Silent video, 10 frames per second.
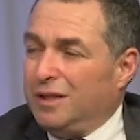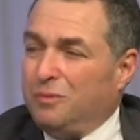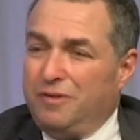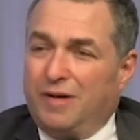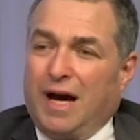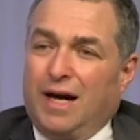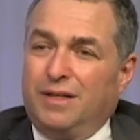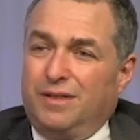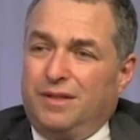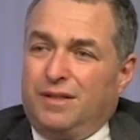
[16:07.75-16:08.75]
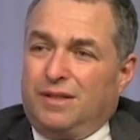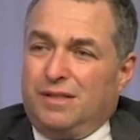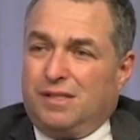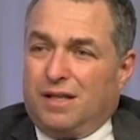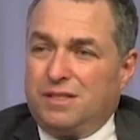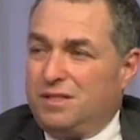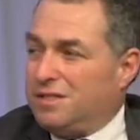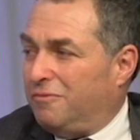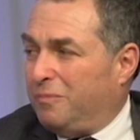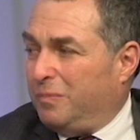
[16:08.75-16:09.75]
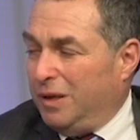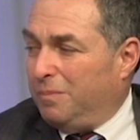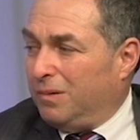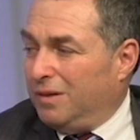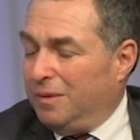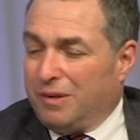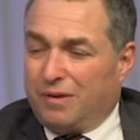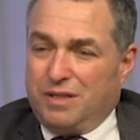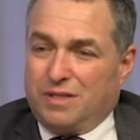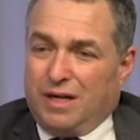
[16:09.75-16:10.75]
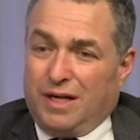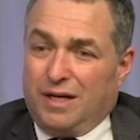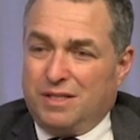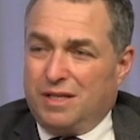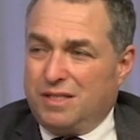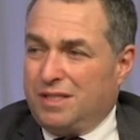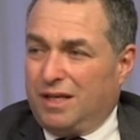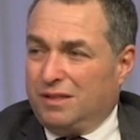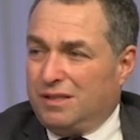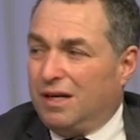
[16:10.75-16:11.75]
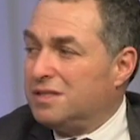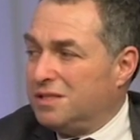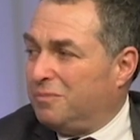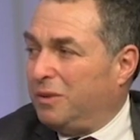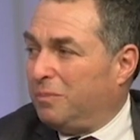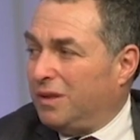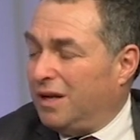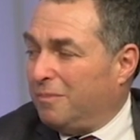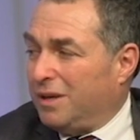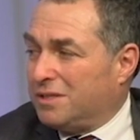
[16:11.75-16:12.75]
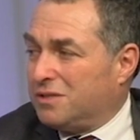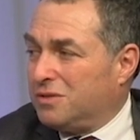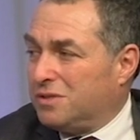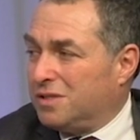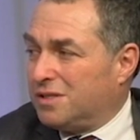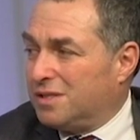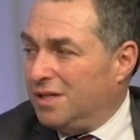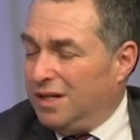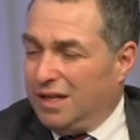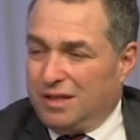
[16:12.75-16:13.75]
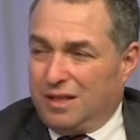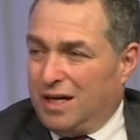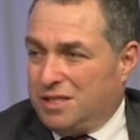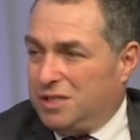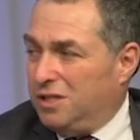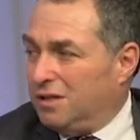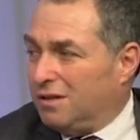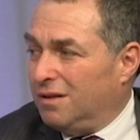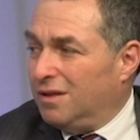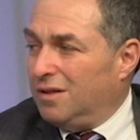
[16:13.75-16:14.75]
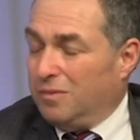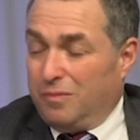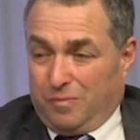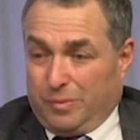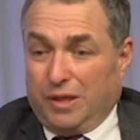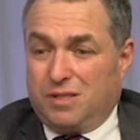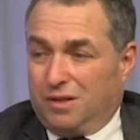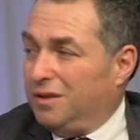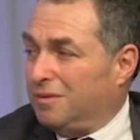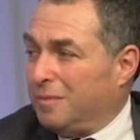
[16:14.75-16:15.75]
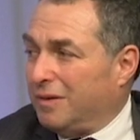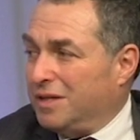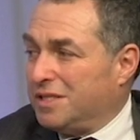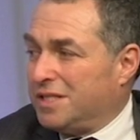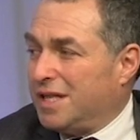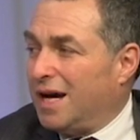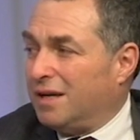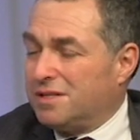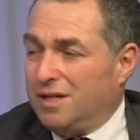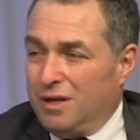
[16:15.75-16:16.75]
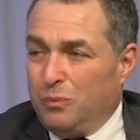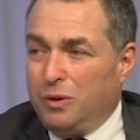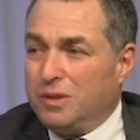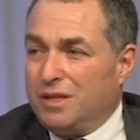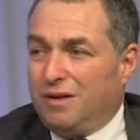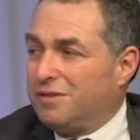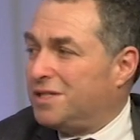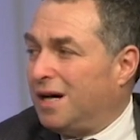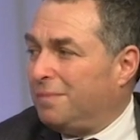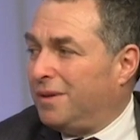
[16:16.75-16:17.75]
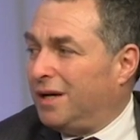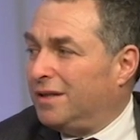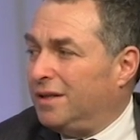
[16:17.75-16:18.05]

We've had dozens of people, INS has taken dozens of people out of Massachusetts in the last year based on their immigration status. We would never stop that.